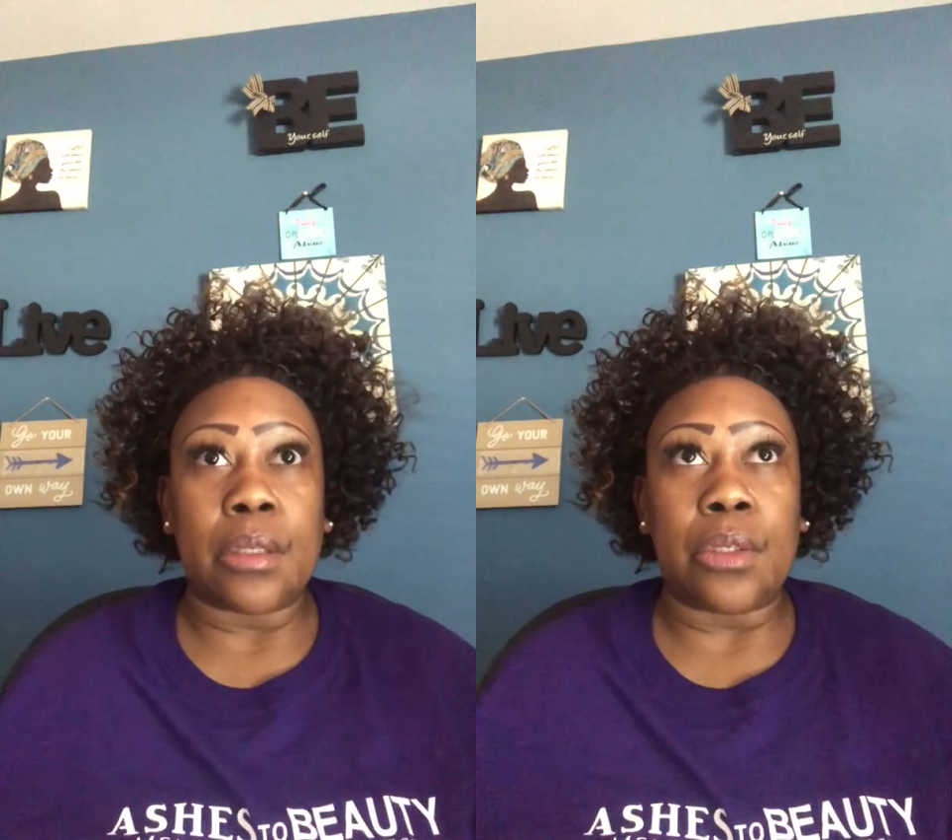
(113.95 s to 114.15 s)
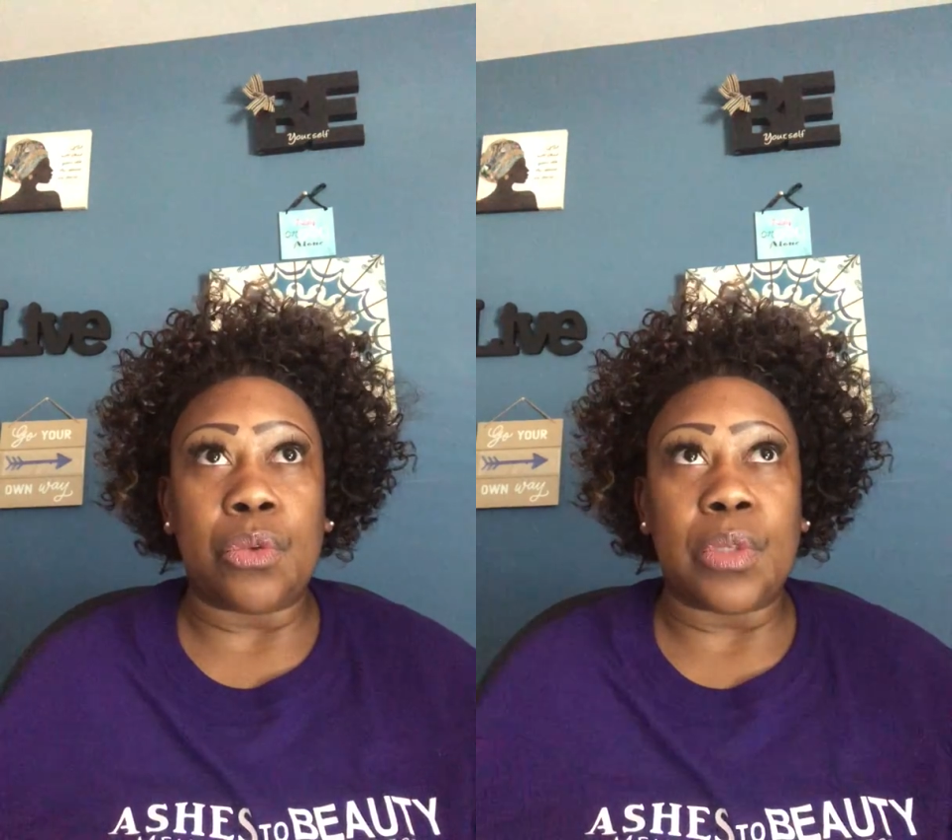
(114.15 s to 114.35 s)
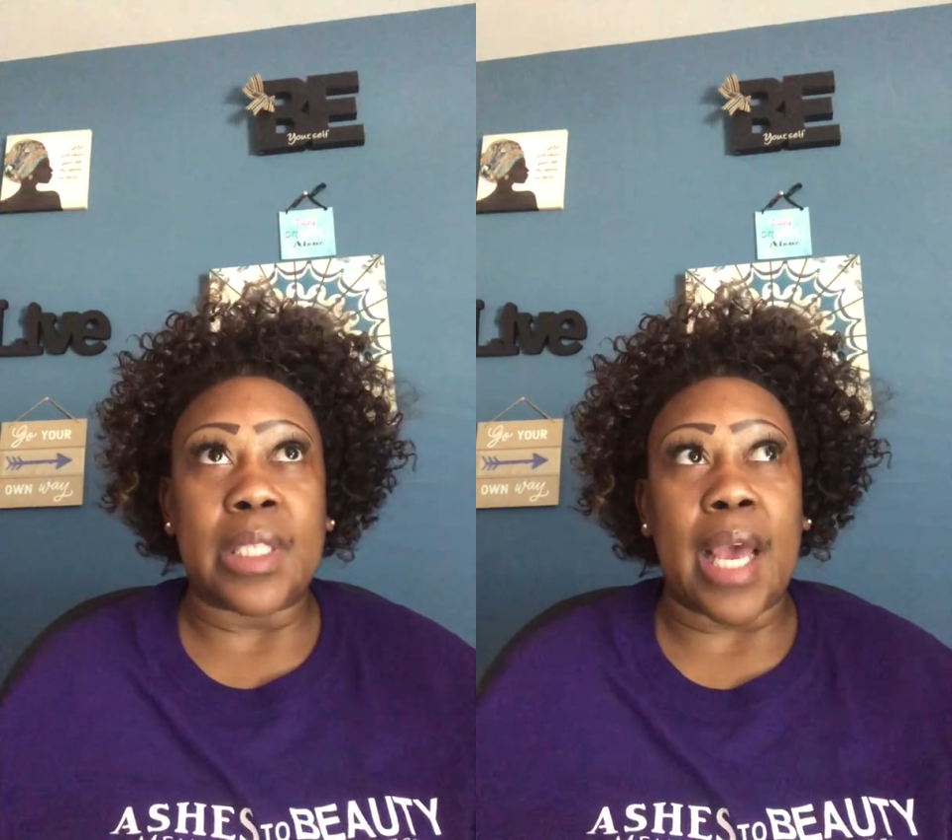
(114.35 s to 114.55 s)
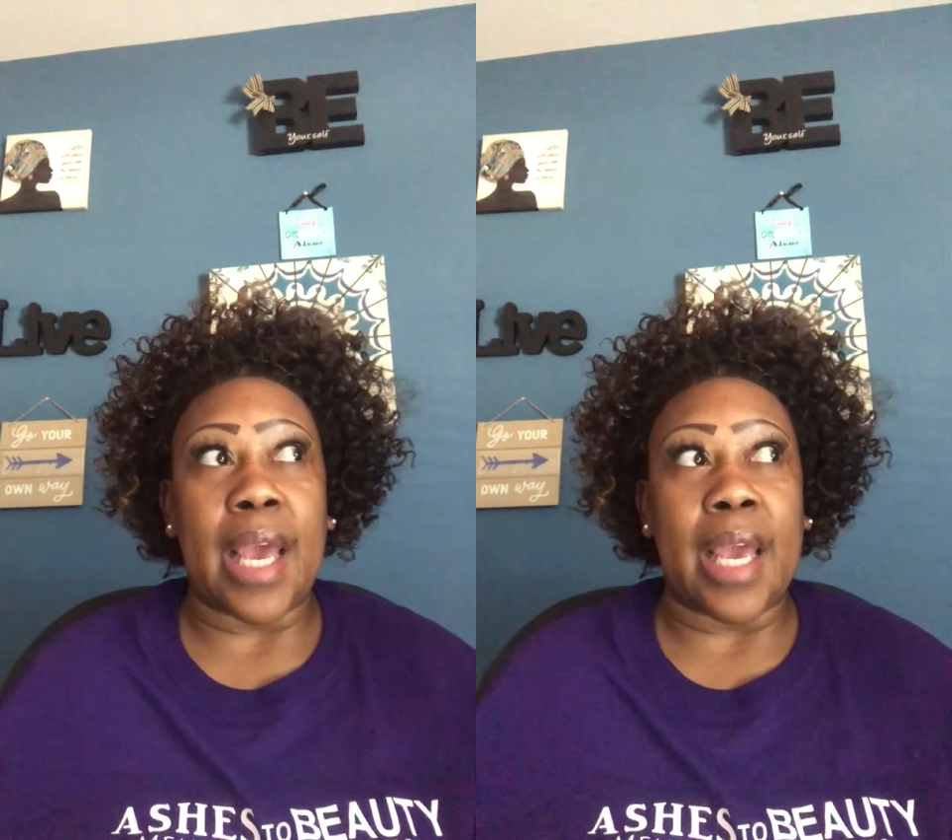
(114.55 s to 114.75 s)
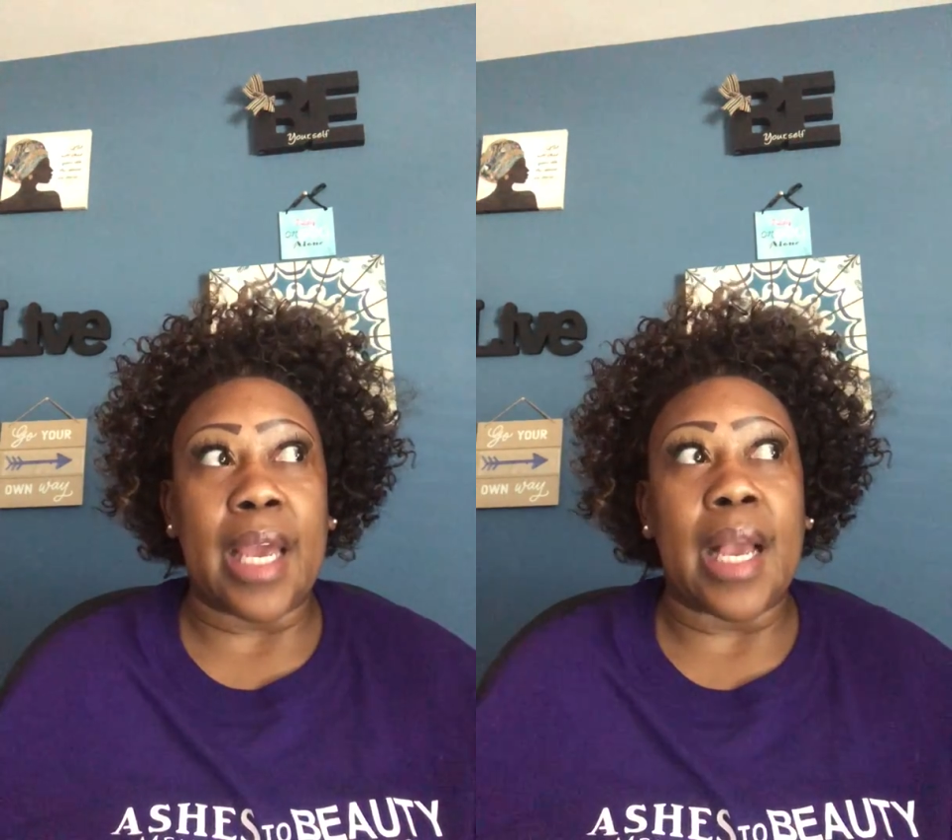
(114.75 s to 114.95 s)
to
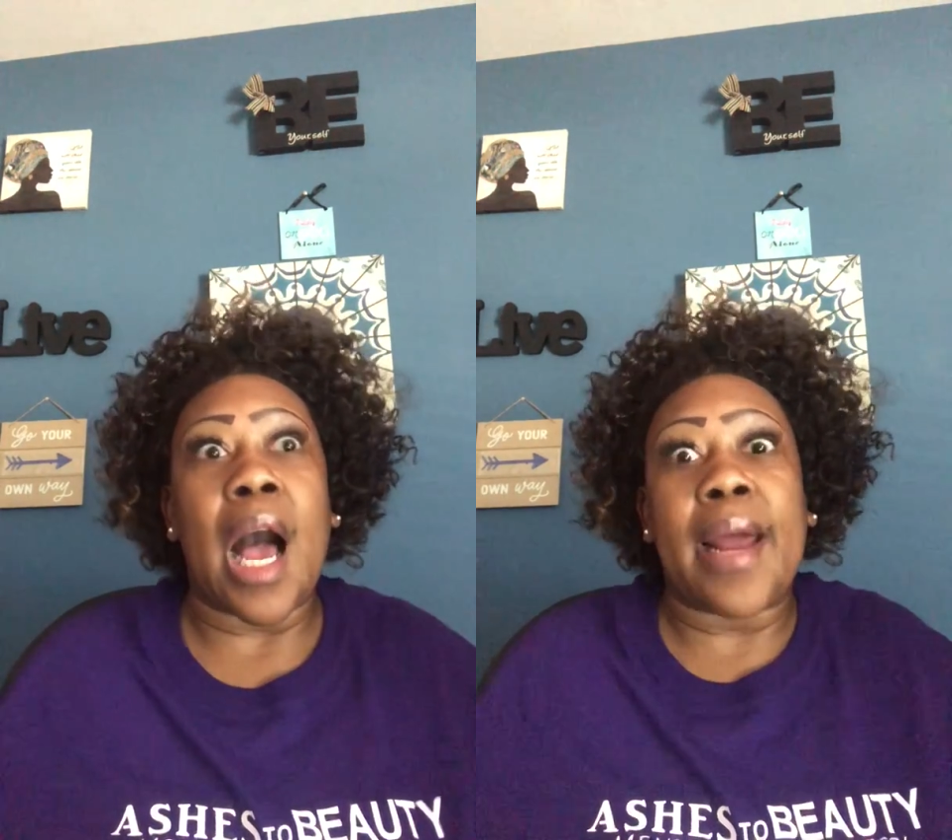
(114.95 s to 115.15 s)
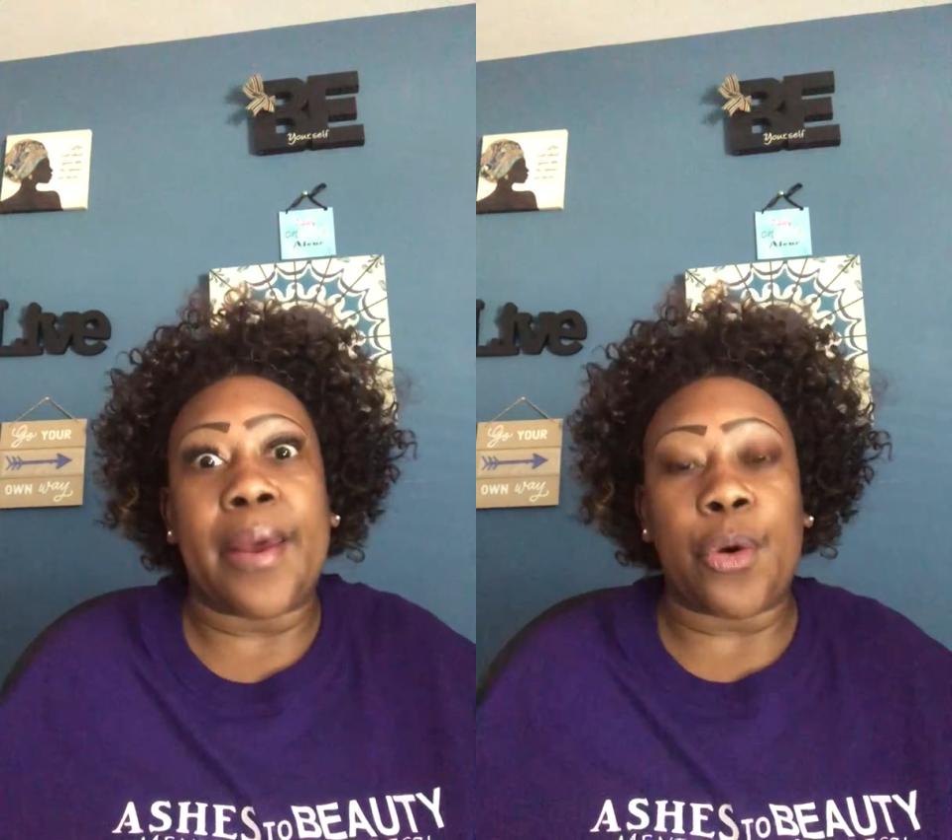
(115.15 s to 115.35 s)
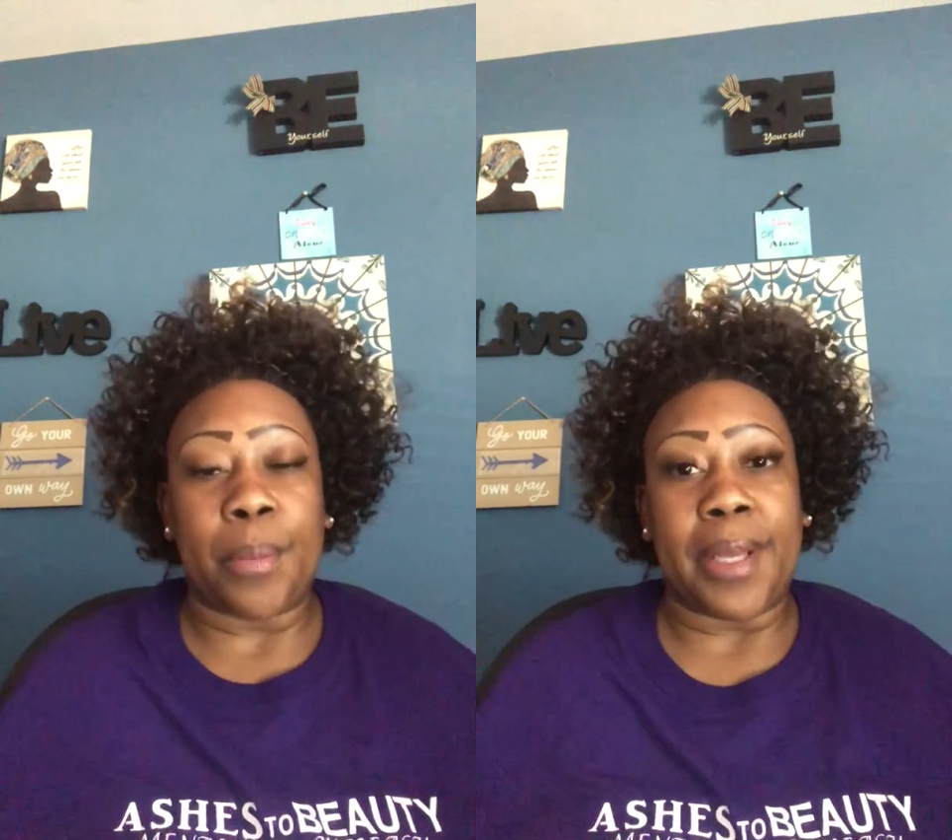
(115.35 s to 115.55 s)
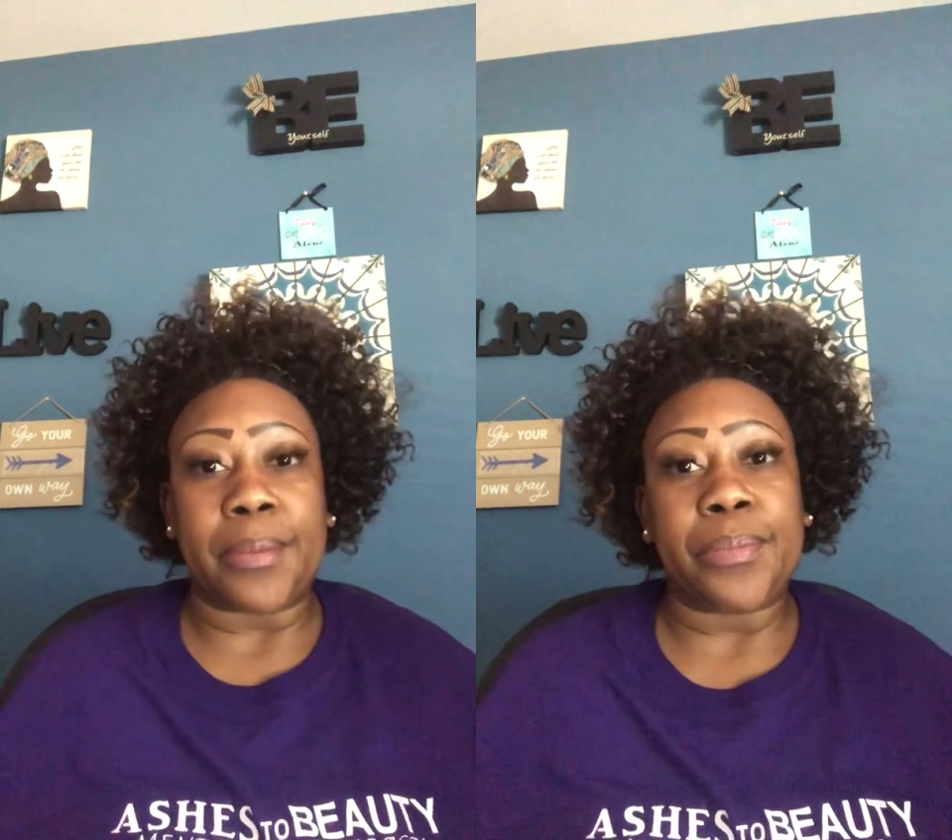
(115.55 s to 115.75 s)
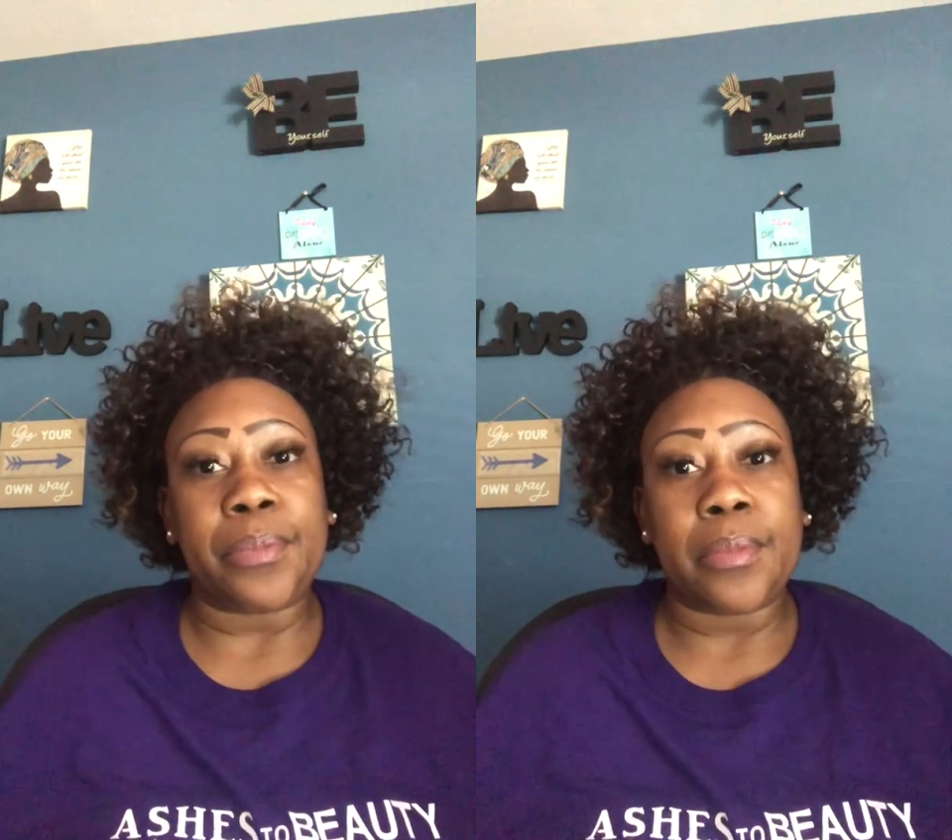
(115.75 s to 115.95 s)
say, God help me.